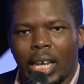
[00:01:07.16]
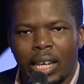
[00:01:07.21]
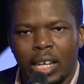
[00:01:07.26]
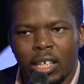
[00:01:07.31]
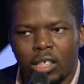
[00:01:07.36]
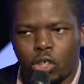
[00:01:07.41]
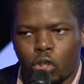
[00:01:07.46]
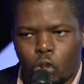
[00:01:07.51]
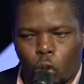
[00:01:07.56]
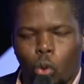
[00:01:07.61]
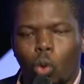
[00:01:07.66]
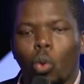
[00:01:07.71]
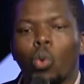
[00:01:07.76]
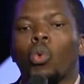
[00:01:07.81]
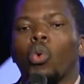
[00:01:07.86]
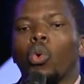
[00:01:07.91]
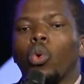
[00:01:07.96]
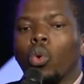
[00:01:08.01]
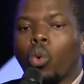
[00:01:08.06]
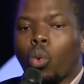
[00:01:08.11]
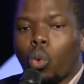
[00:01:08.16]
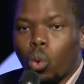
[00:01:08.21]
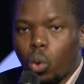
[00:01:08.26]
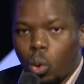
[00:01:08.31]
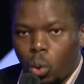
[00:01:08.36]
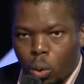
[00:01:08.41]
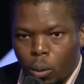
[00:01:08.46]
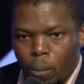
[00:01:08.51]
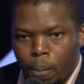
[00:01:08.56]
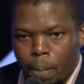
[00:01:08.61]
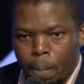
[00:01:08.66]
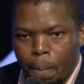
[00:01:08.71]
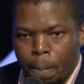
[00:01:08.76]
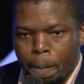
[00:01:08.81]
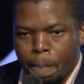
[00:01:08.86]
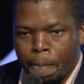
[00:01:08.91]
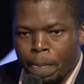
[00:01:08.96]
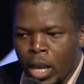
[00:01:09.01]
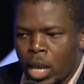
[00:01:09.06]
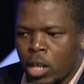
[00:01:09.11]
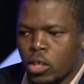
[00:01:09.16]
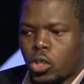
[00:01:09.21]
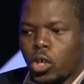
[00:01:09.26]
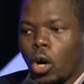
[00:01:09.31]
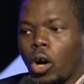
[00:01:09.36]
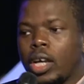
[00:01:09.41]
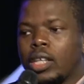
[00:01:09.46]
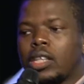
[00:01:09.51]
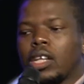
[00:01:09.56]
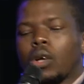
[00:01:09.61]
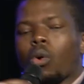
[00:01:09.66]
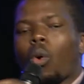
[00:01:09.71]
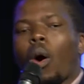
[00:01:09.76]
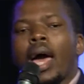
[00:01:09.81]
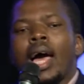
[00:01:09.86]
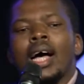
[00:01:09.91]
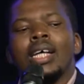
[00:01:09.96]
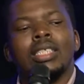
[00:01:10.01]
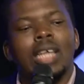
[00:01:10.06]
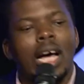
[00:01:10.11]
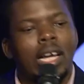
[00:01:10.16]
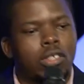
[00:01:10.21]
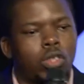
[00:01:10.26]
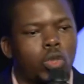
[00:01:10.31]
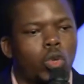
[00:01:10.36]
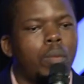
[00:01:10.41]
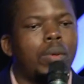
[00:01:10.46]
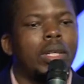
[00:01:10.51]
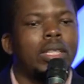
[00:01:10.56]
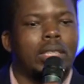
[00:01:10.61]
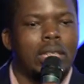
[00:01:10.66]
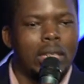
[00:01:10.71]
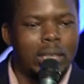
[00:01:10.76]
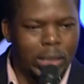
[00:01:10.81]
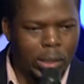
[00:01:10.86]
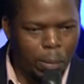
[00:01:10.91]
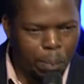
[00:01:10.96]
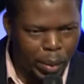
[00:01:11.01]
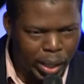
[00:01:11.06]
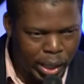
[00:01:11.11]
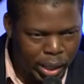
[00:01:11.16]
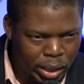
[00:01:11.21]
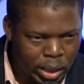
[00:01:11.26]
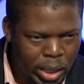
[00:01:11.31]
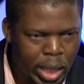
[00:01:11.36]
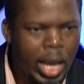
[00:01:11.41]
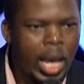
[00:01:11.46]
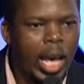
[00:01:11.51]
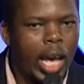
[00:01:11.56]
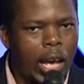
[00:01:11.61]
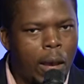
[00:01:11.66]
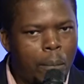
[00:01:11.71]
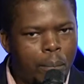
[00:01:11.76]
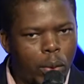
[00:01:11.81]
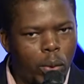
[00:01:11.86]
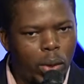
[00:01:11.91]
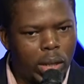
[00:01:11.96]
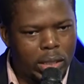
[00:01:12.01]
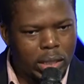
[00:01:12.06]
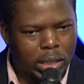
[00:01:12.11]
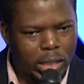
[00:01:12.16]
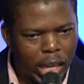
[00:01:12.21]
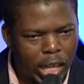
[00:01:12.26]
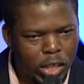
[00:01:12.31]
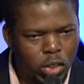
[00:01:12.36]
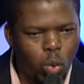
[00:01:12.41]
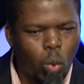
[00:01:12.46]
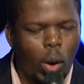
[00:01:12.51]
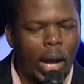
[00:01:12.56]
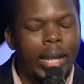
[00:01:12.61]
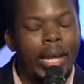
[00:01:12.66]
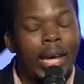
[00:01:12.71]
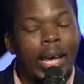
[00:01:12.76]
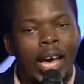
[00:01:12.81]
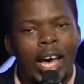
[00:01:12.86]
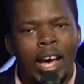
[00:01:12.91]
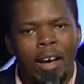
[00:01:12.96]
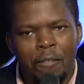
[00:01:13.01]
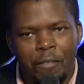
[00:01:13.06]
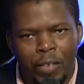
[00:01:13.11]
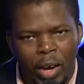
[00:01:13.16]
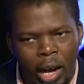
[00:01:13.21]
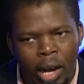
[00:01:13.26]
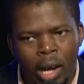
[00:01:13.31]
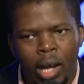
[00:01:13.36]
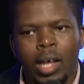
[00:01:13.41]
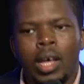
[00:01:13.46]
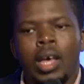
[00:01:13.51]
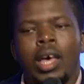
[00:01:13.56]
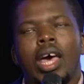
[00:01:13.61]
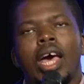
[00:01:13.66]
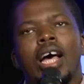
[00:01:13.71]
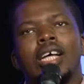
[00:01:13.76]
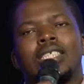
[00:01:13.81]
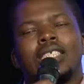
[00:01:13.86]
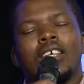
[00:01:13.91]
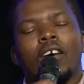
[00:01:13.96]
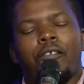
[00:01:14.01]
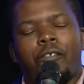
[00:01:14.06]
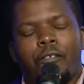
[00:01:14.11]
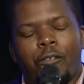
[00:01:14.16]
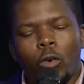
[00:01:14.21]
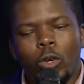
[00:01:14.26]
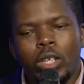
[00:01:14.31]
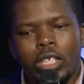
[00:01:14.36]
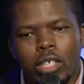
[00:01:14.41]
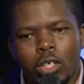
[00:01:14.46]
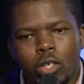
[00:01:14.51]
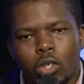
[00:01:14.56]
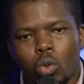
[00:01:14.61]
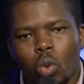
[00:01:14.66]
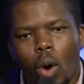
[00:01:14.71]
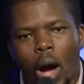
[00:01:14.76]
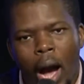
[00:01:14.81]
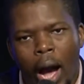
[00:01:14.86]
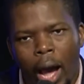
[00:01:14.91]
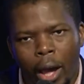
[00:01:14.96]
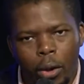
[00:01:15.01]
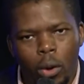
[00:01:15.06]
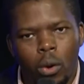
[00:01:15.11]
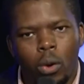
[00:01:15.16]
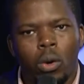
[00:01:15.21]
it through uNkulunkulu. So it requires us to be disciplined. Empilweni zethu, whatever esikufundiswayo,